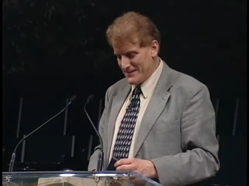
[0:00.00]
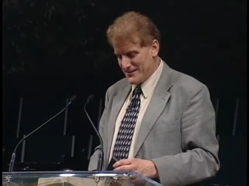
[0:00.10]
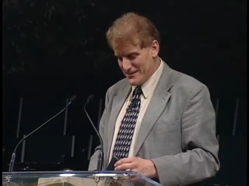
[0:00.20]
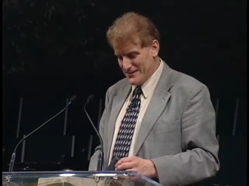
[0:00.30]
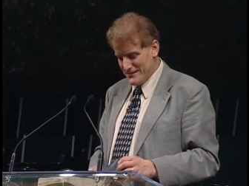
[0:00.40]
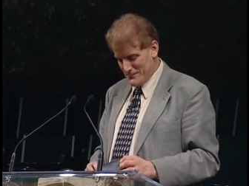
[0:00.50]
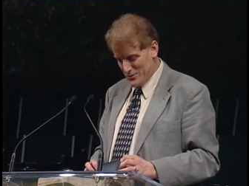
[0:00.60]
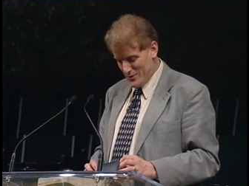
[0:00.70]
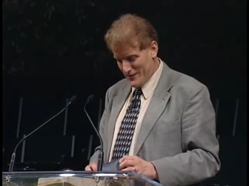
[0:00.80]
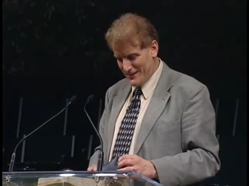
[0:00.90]
get to know
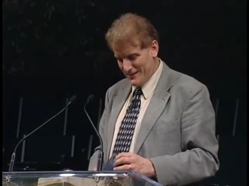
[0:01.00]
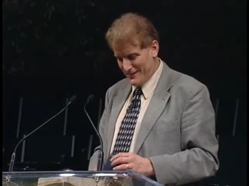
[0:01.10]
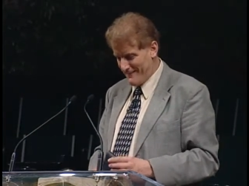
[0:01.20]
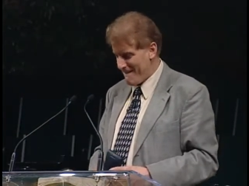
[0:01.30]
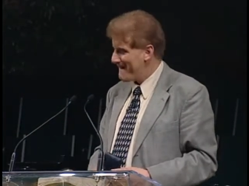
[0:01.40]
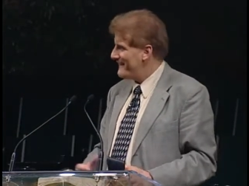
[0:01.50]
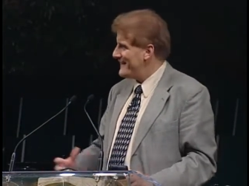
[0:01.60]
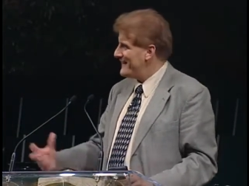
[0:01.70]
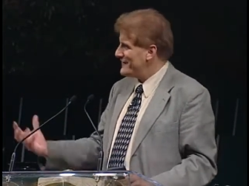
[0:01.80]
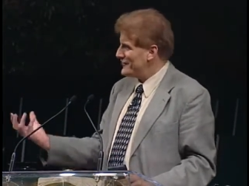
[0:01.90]
him quickly
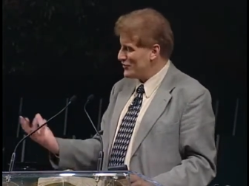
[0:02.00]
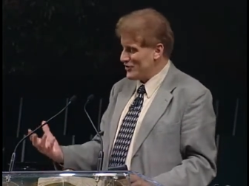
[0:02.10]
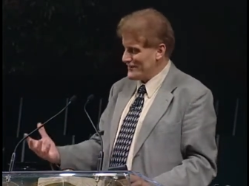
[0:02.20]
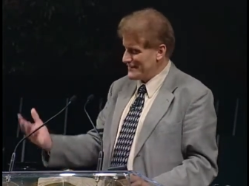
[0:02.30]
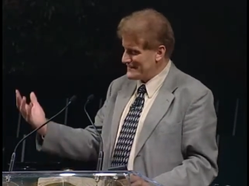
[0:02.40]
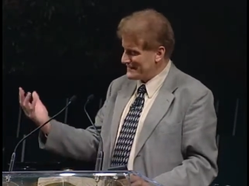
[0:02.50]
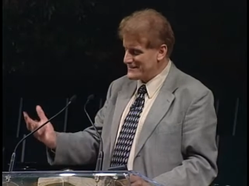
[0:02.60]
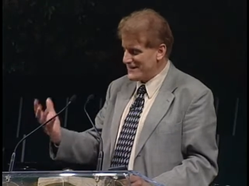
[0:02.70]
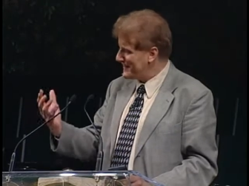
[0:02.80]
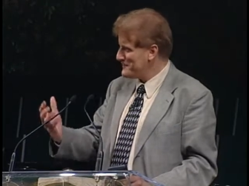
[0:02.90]
and join this
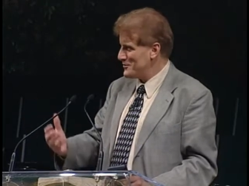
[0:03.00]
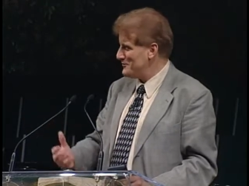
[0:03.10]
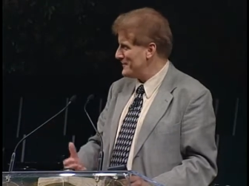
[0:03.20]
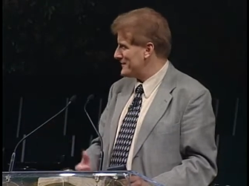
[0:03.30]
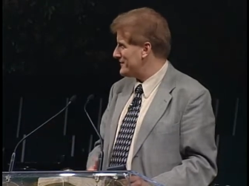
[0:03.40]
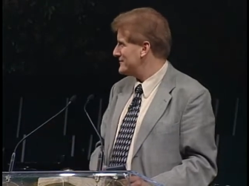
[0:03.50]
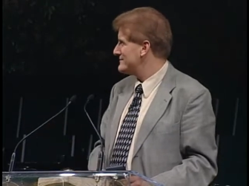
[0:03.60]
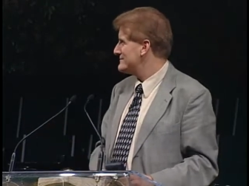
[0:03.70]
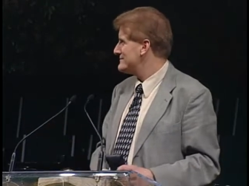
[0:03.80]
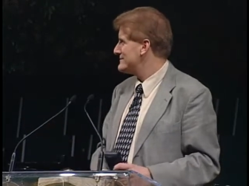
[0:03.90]
exciting movement
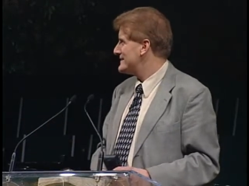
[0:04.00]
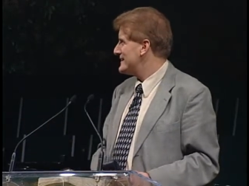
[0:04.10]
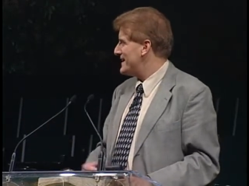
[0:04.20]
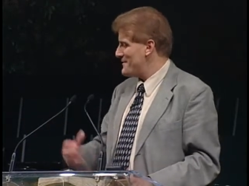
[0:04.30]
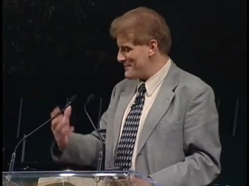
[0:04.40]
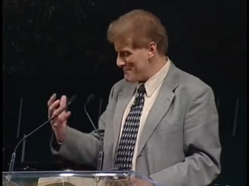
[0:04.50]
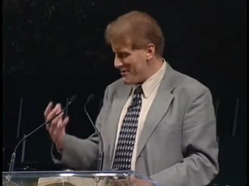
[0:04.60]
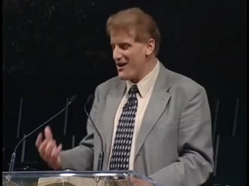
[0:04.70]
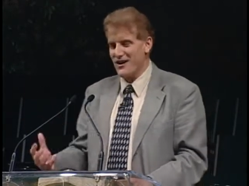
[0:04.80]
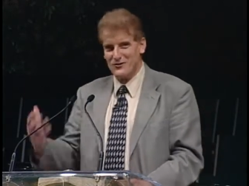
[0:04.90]
and be
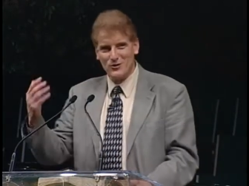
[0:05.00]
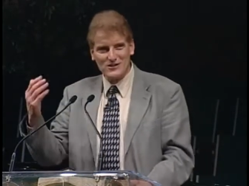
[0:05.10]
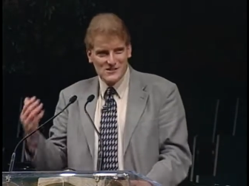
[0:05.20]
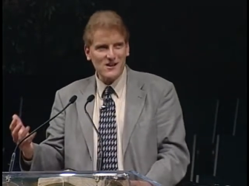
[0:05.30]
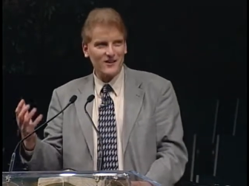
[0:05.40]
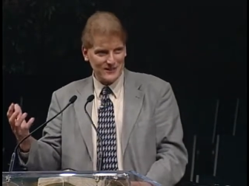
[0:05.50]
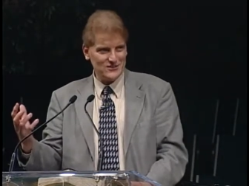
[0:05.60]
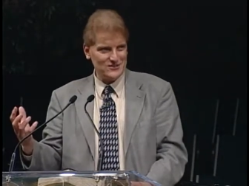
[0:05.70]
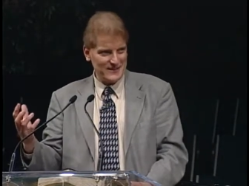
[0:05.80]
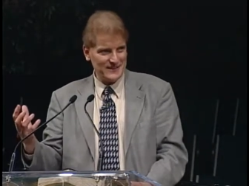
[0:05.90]
part of what God
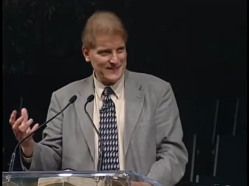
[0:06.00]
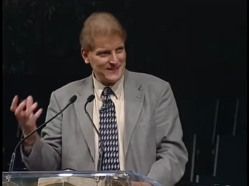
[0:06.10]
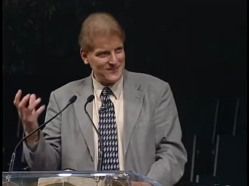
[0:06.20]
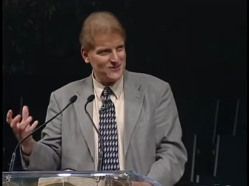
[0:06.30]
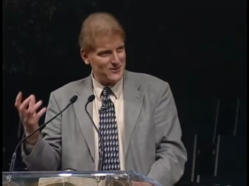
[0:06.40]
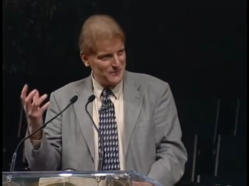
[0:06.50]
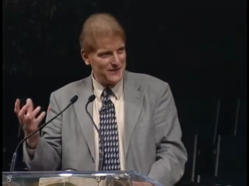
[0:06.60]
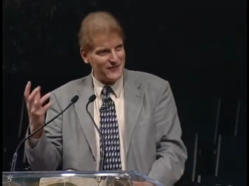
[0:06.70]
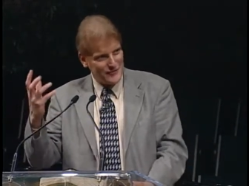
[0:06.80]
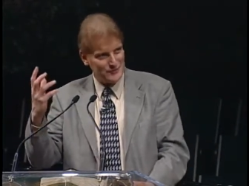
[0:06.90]
is doing. Get to know him
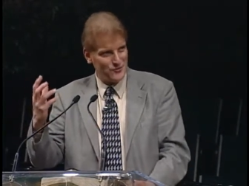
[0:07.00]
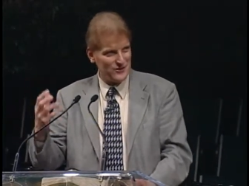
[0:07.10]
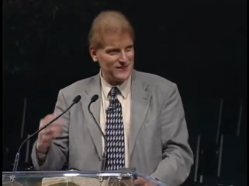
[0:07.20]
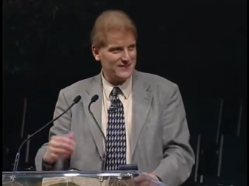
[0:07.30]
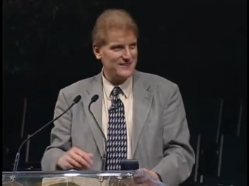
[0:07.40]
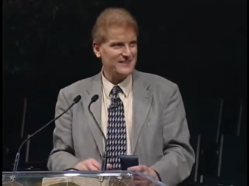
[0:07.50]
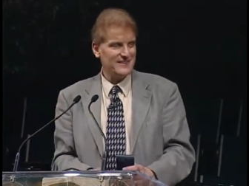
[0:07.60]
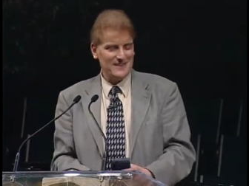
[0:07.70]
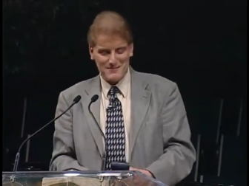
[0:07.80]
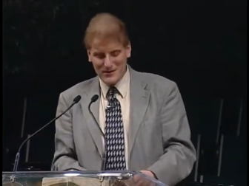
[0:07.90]
here this morning
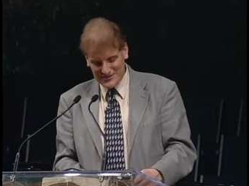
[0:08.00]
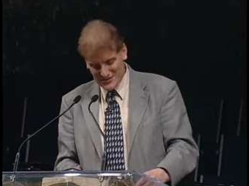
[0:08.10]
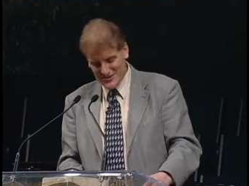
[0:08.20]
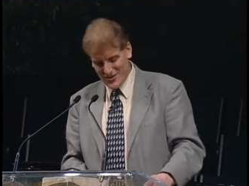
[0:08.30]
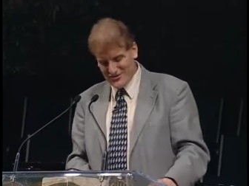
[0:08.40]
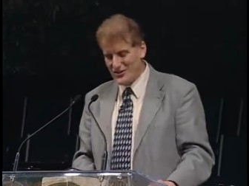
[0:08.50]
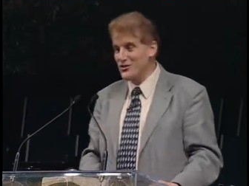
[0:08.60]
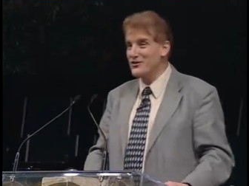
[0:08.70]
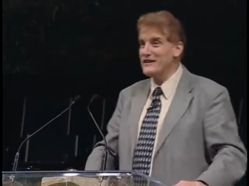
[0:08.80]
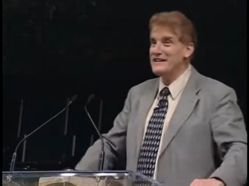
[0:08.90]
by acknowledging
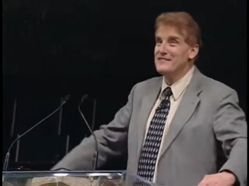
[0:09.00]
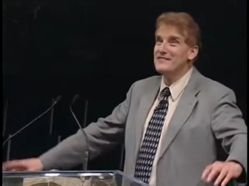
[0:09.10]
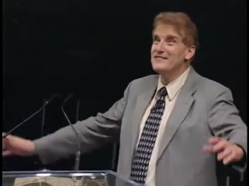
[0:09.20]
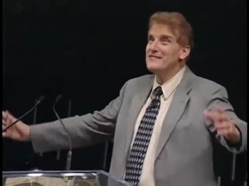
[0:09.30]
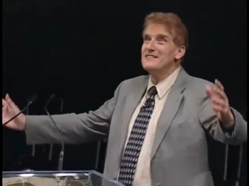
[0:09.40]
your need,